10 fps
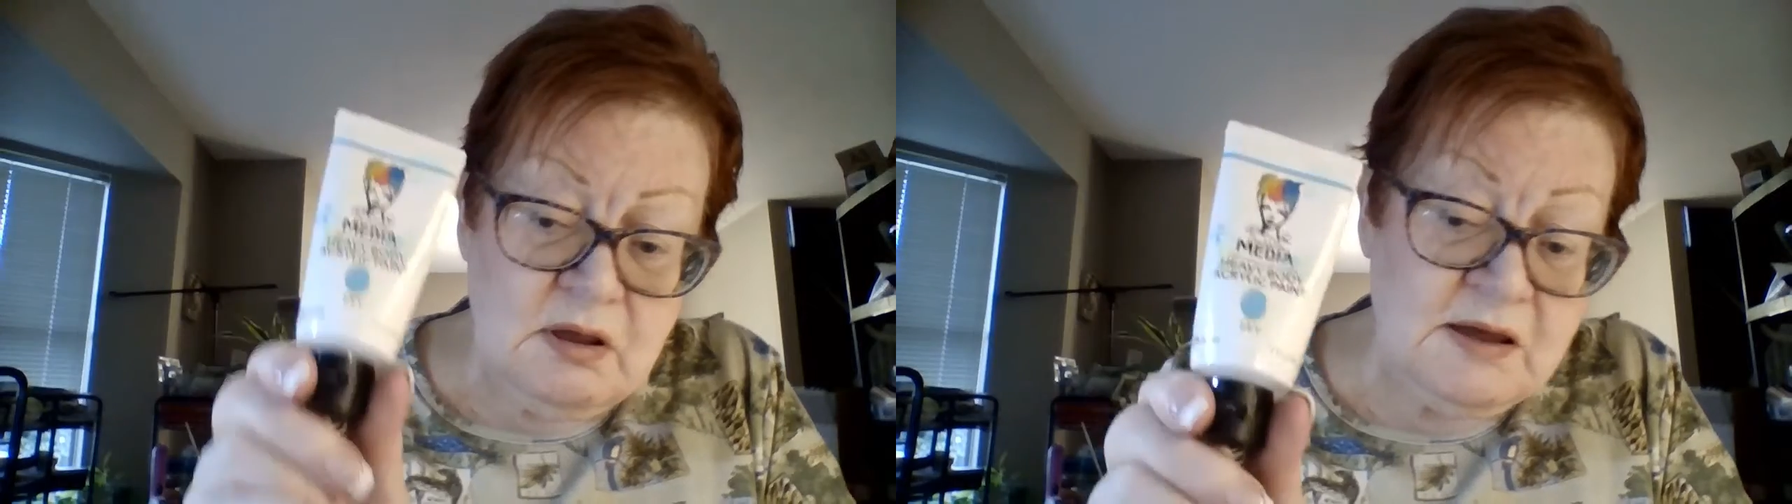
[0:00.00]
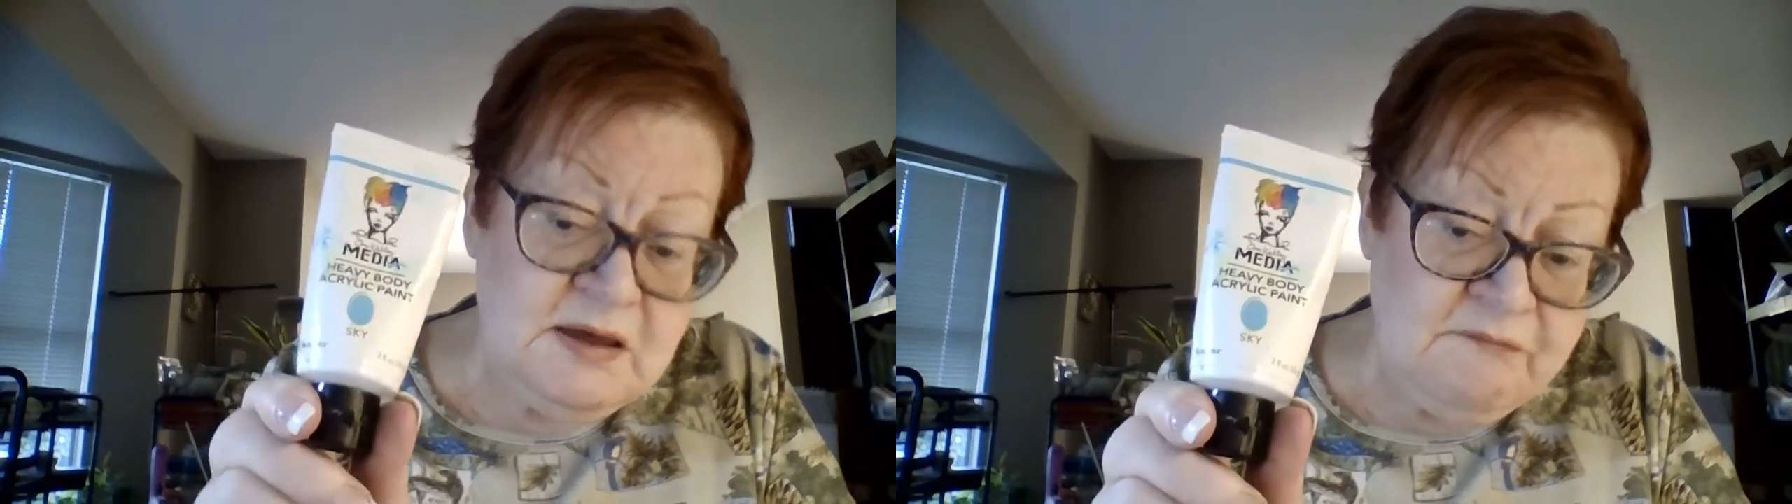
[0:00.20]

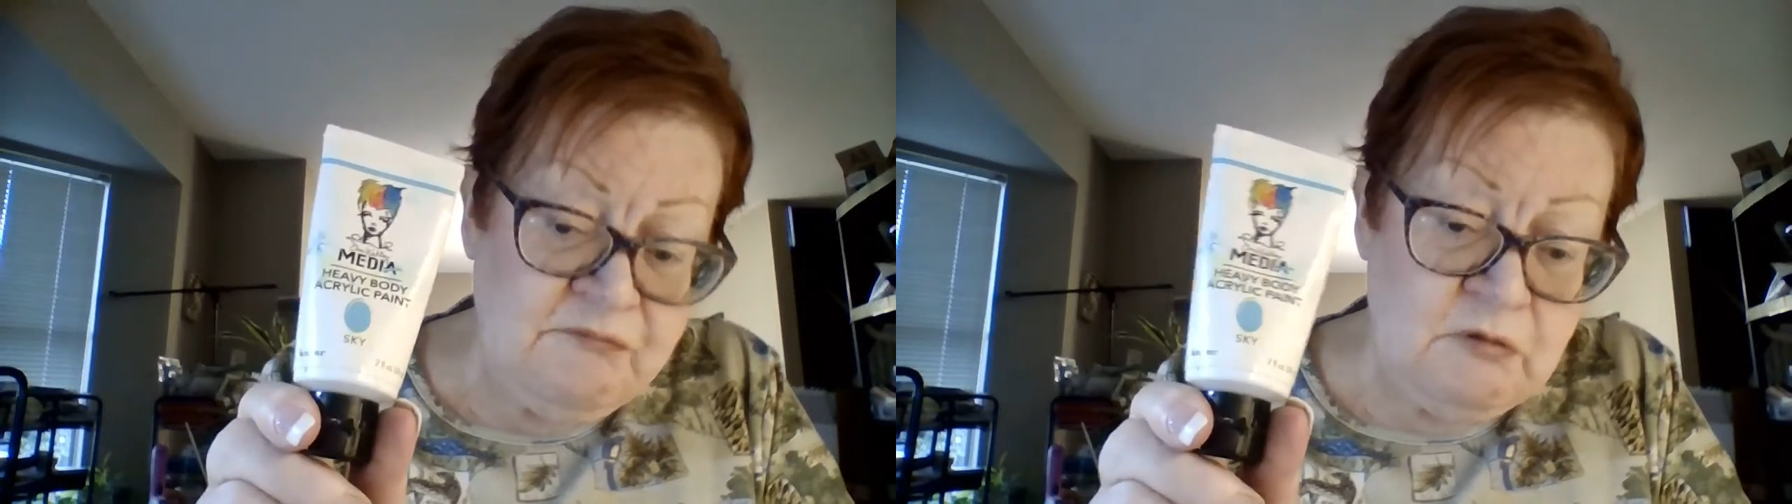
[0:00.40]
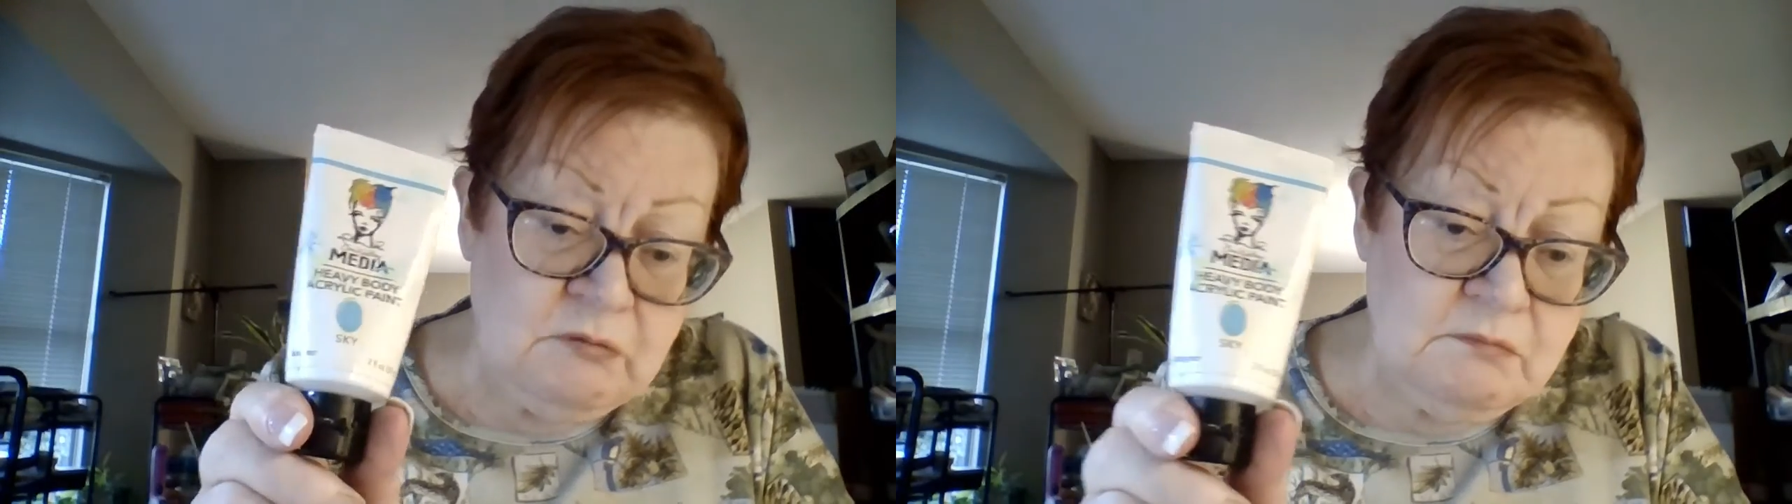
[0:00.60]
Again,
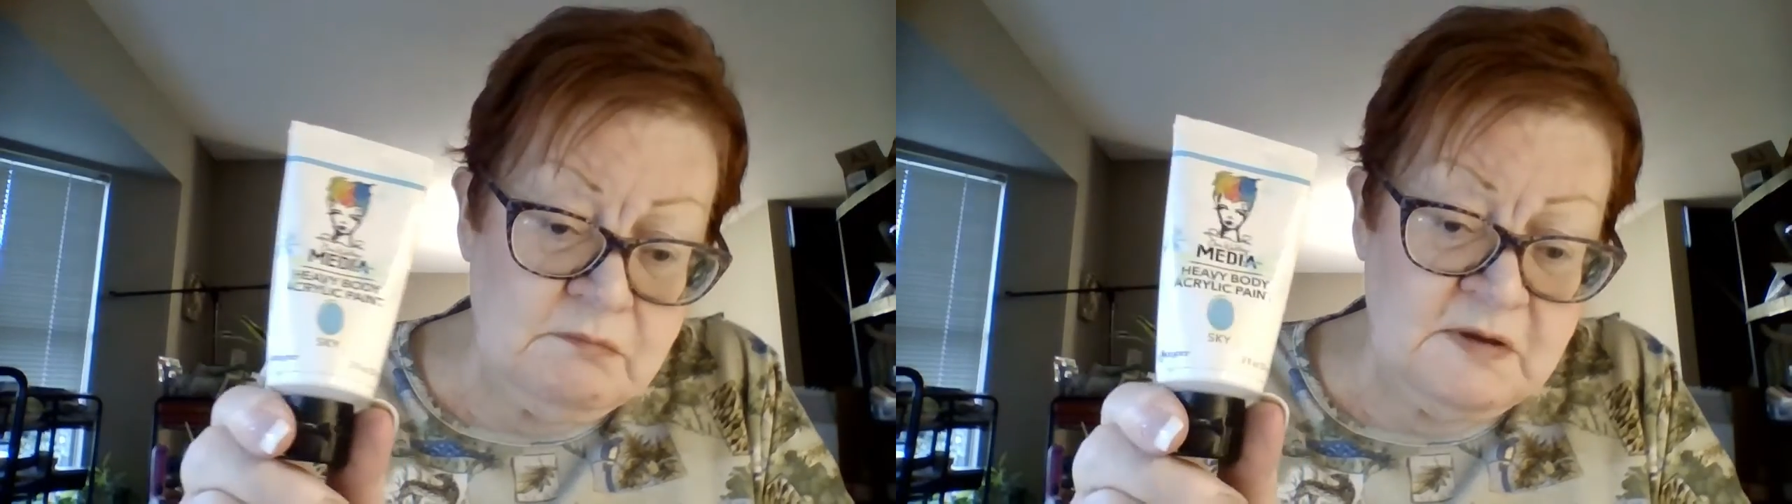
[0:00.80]
though,